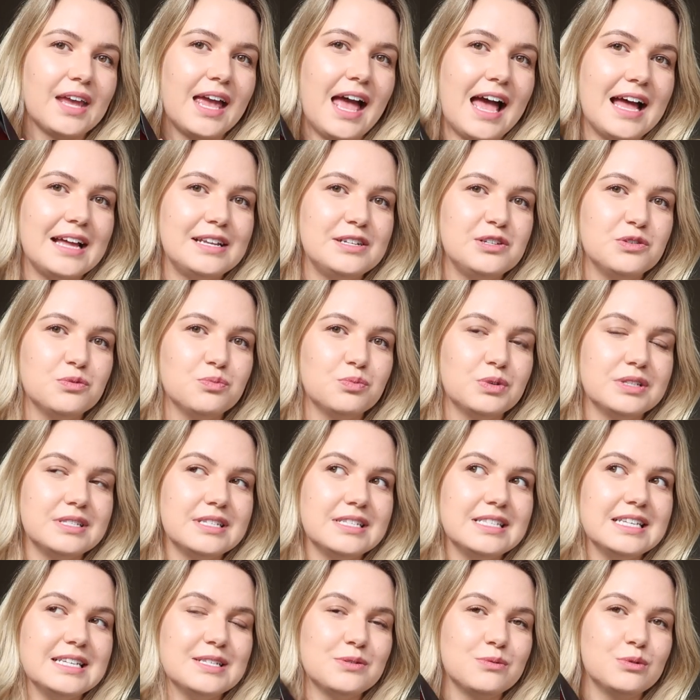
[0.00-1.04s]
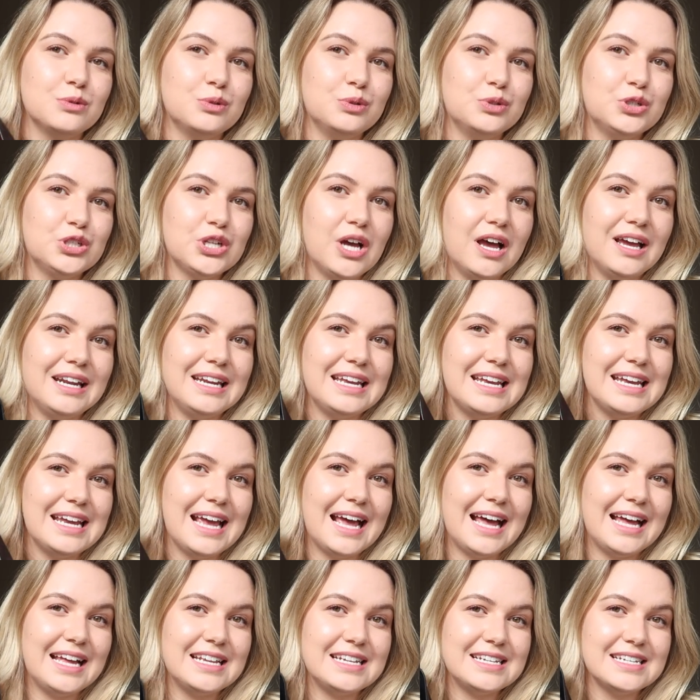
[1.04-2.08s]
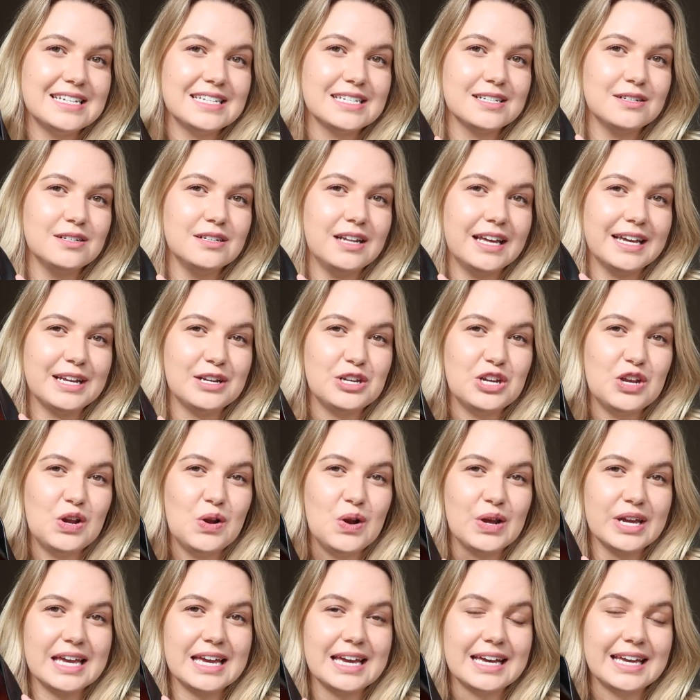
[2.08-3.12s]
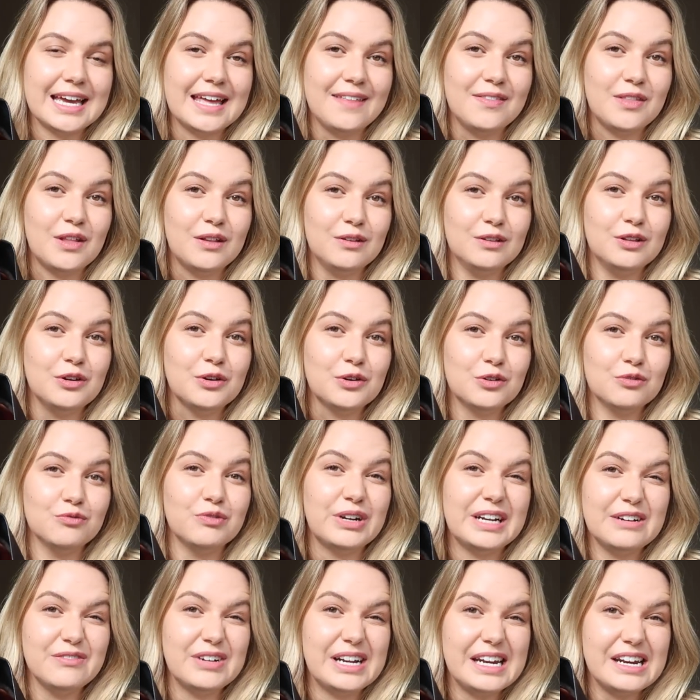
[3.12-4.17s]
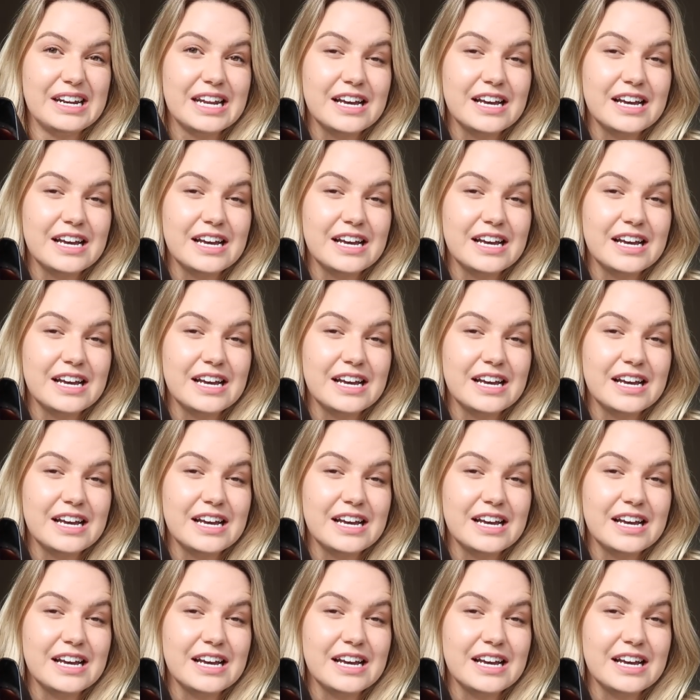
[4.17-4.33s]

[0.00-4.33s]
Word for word: And once these are all shiny and like new looking again, they'll look really, really